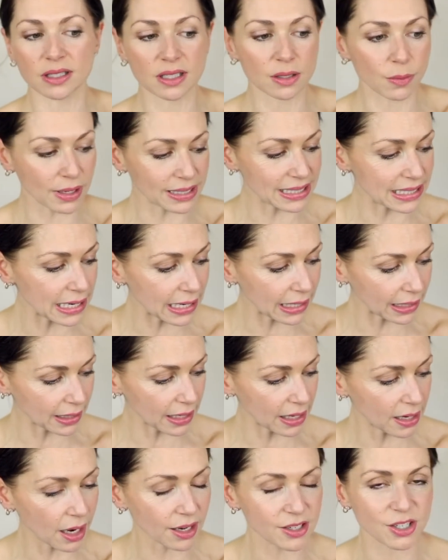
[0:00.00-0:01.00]
so
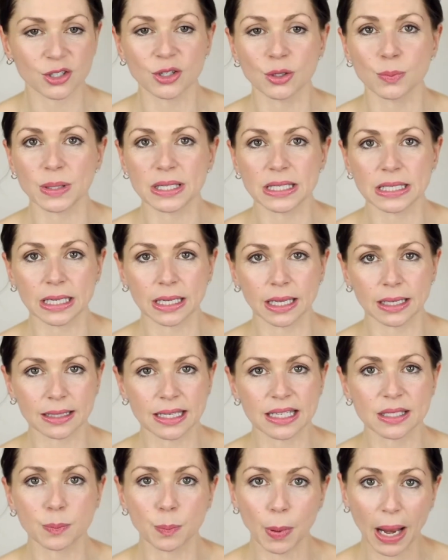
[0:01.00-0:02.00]
ideally I should be sticking
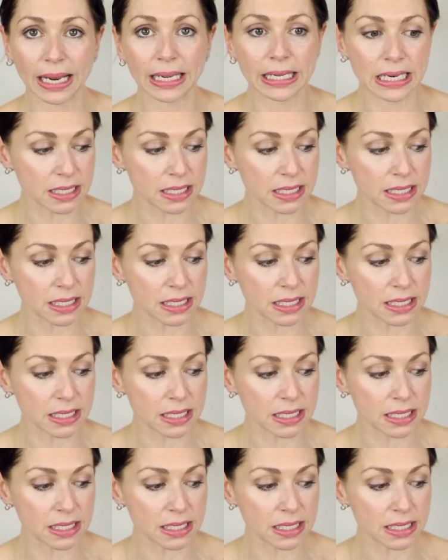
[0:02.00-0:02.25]
this back